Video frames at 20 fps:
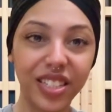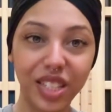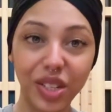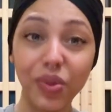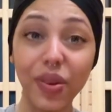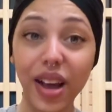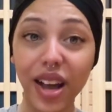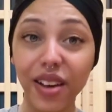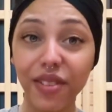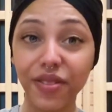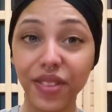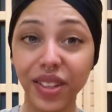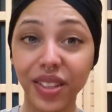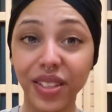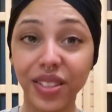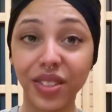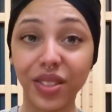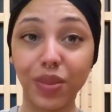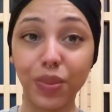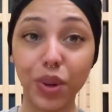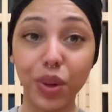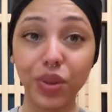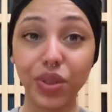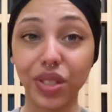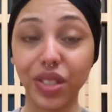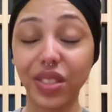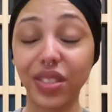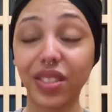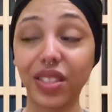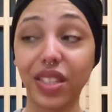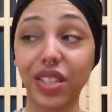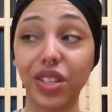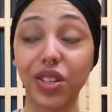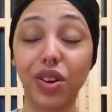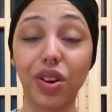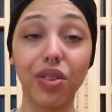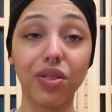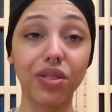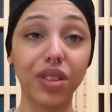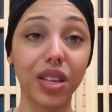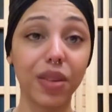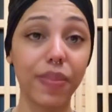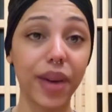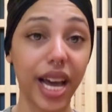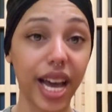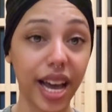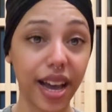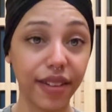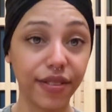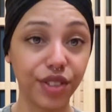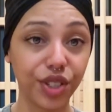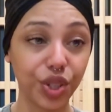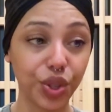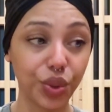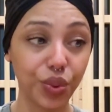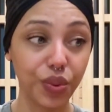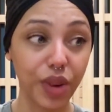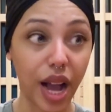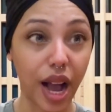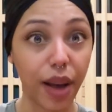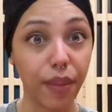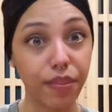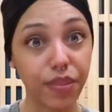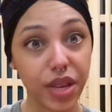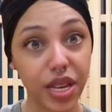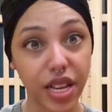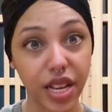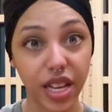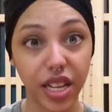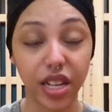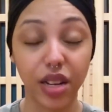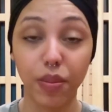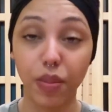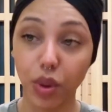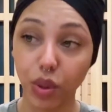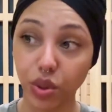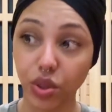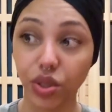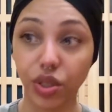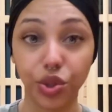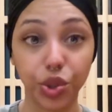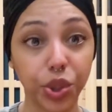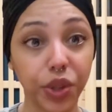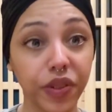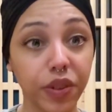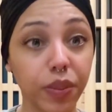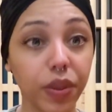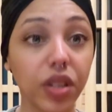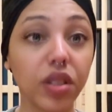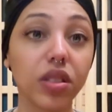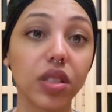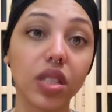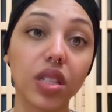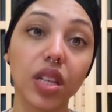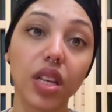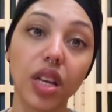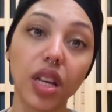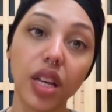You have feelings and emotions, and your only path to not being an emotionally driven person